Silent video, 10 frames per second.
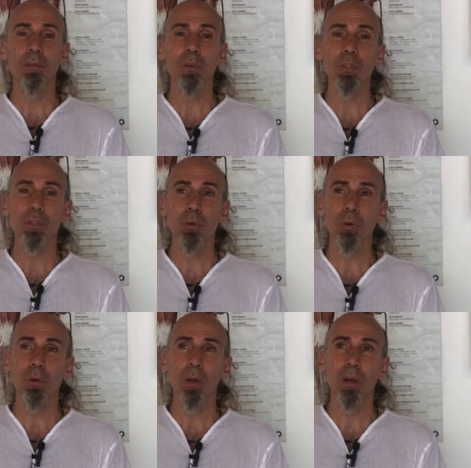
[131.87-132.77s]
have
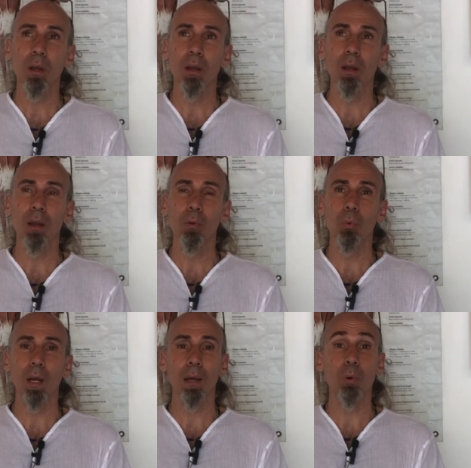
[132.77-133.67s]
also uh,
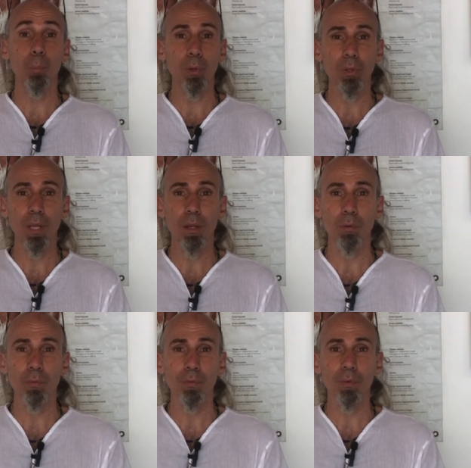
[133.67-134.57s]
one hour per day
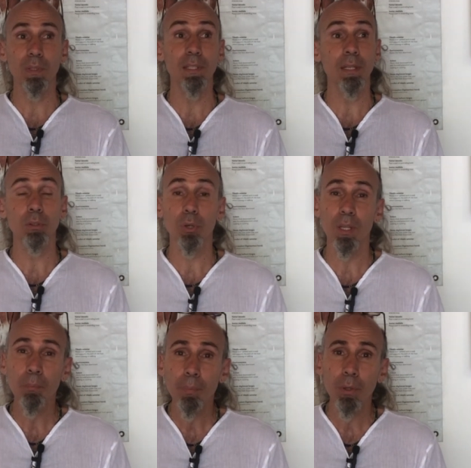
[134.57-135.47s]
of theater
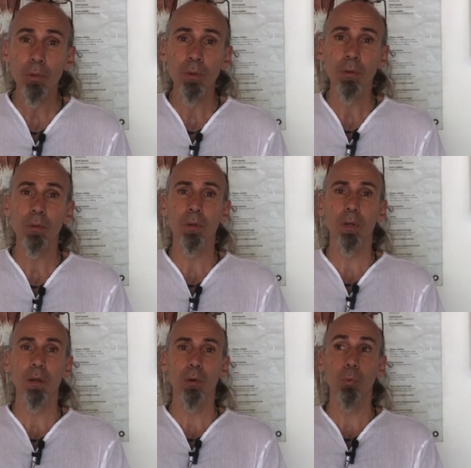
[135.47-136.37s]
improv
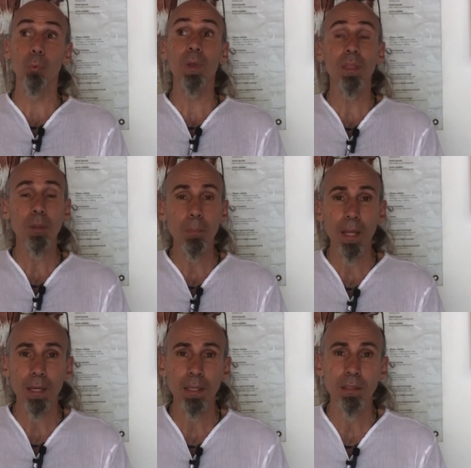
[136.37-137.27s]
with the
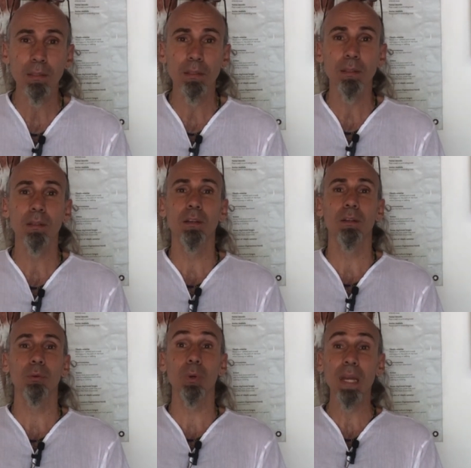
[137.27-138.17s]
planet,
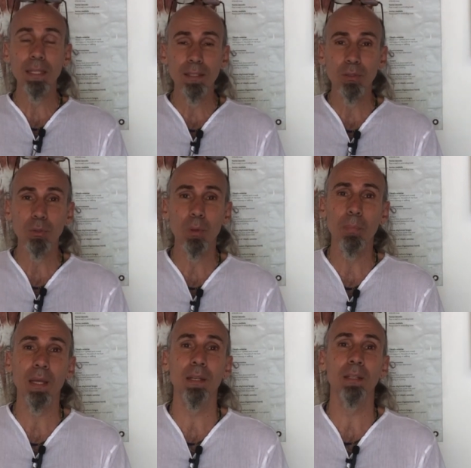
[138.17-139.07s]
related to the
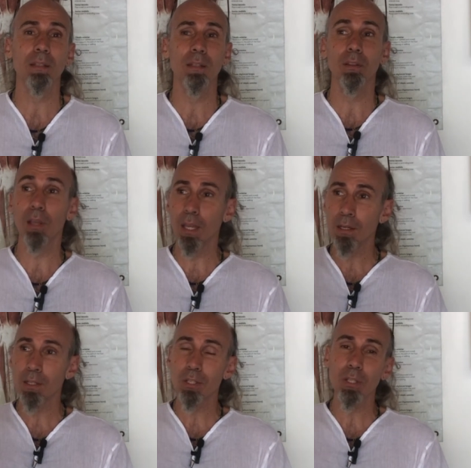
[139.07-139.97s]
planet, the
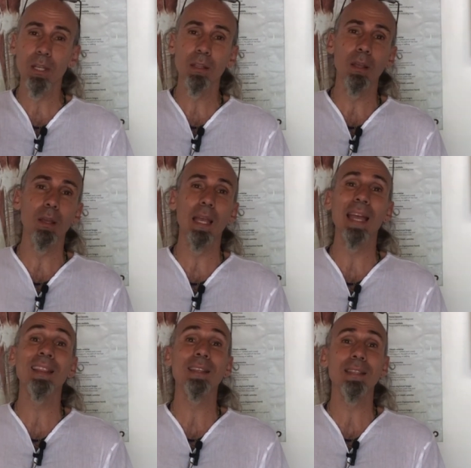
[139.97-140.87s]
energy and the
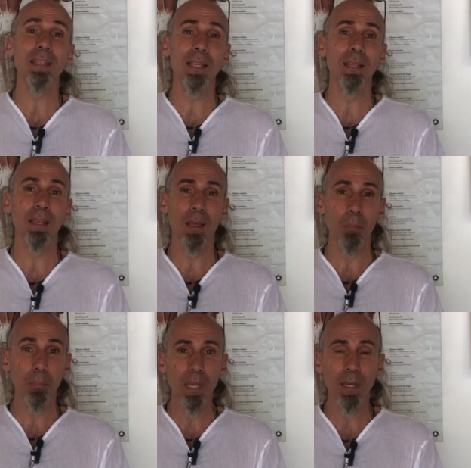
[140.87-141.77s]
understanding
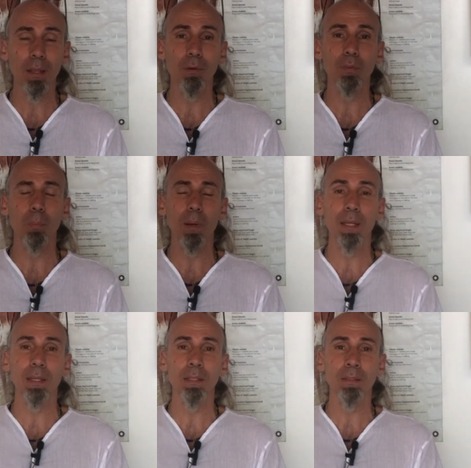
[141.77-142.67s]
and meaning of the
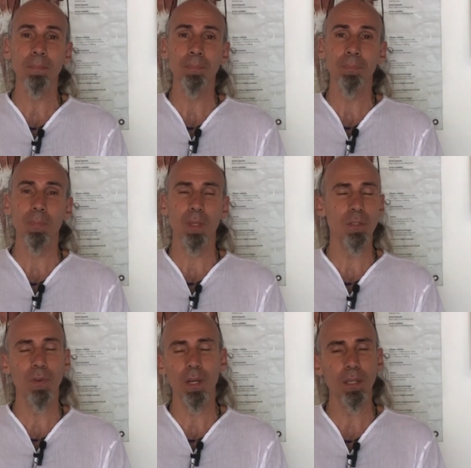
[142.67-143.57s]
planet.
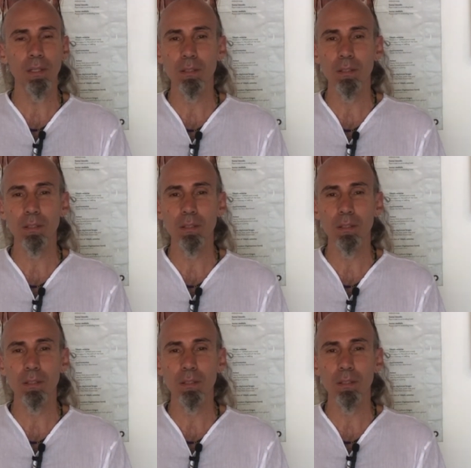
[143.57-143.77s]
It's very